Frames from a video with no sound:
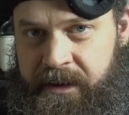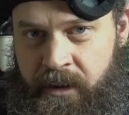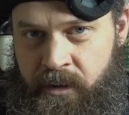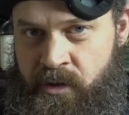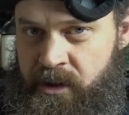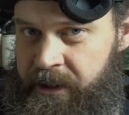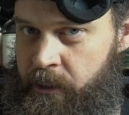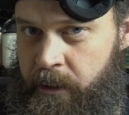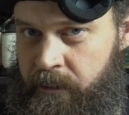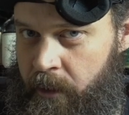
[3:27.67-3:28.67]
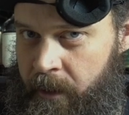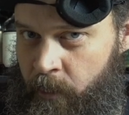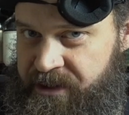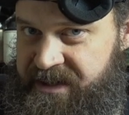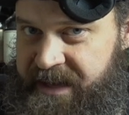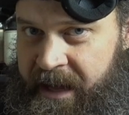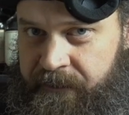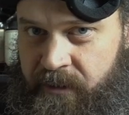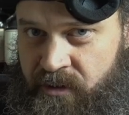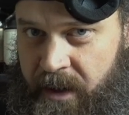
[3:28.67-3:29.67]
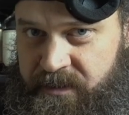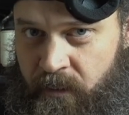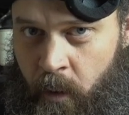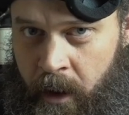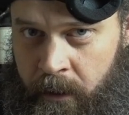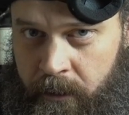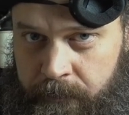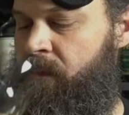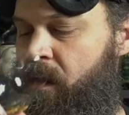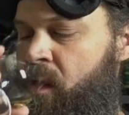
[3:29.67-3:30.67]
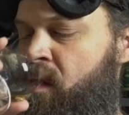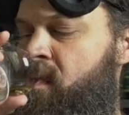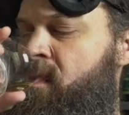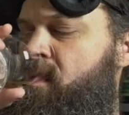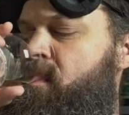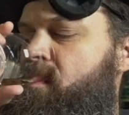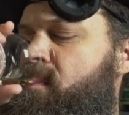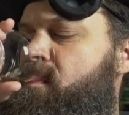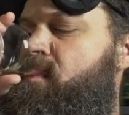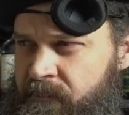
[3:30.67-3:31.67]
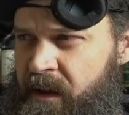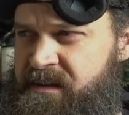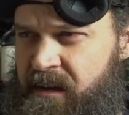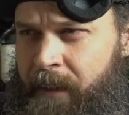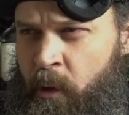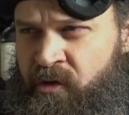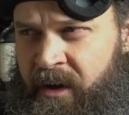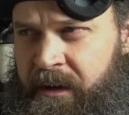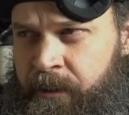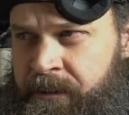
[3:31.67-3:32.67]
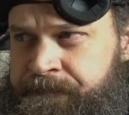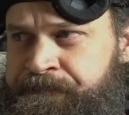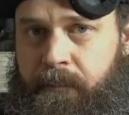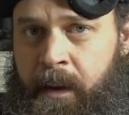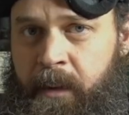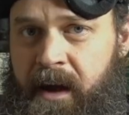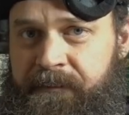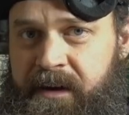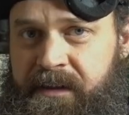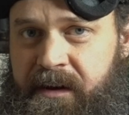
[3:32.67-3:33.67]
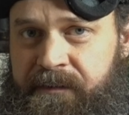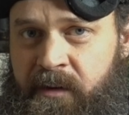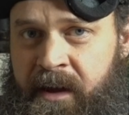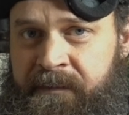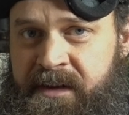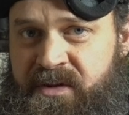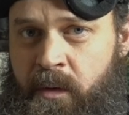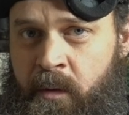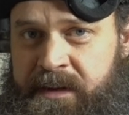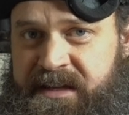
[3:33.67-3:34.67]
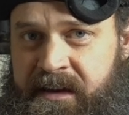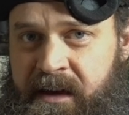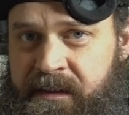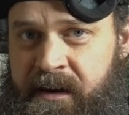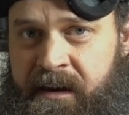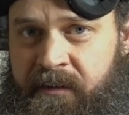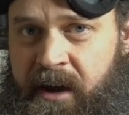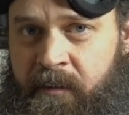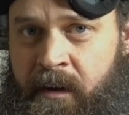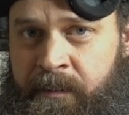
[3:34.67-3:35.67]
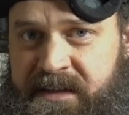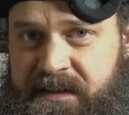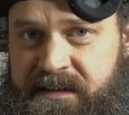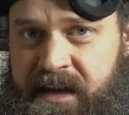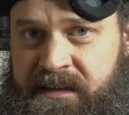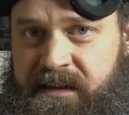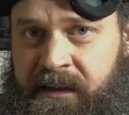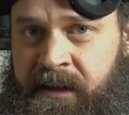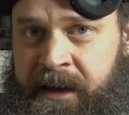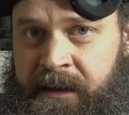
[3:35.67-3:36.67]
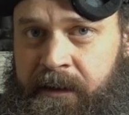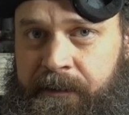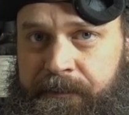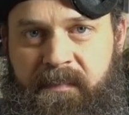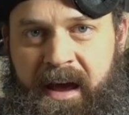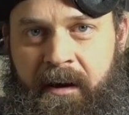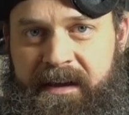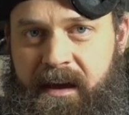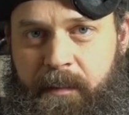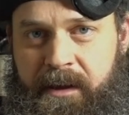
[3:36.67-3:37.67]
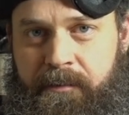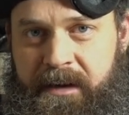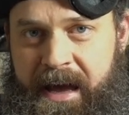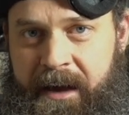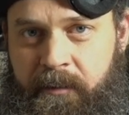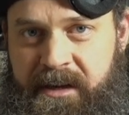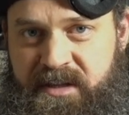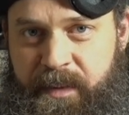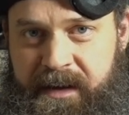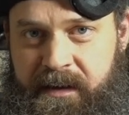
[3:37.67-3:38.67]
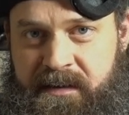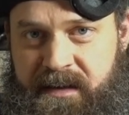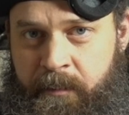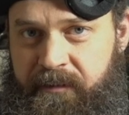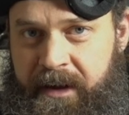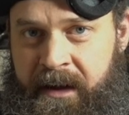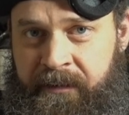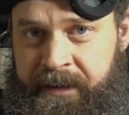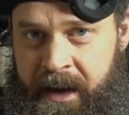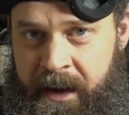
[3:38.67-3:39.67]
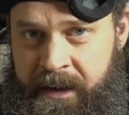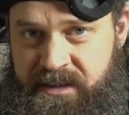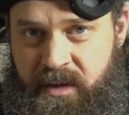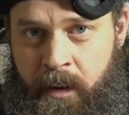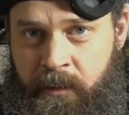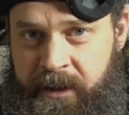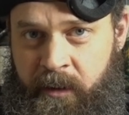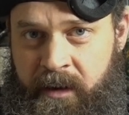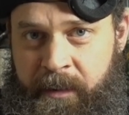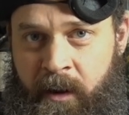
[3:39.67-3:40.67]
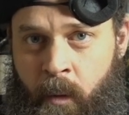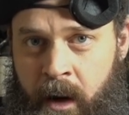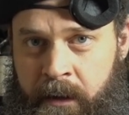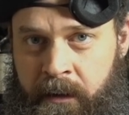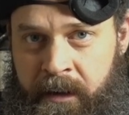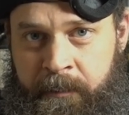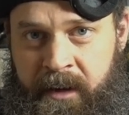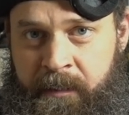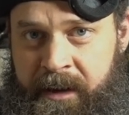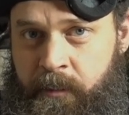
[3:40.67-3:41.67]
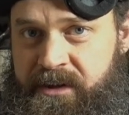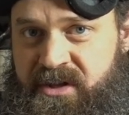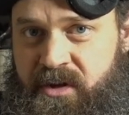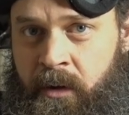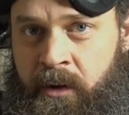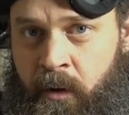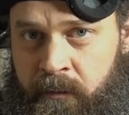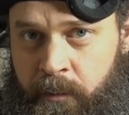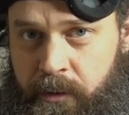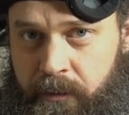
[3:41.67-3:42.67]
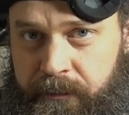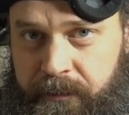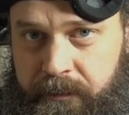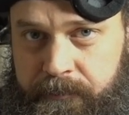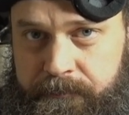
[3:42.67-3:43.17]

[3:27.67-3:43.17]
I don't usually do with rum, which is add a few drops of water. It's a lot more drinkable. I'm confident that if you gave this to a whiskey nut that had never had rum this intense, they'd like it. Now, I can't make 3 daiquiris because I'm afraid I'll die, so I'm only going to make 1, and I'm going to make it with a Stolen Overproof.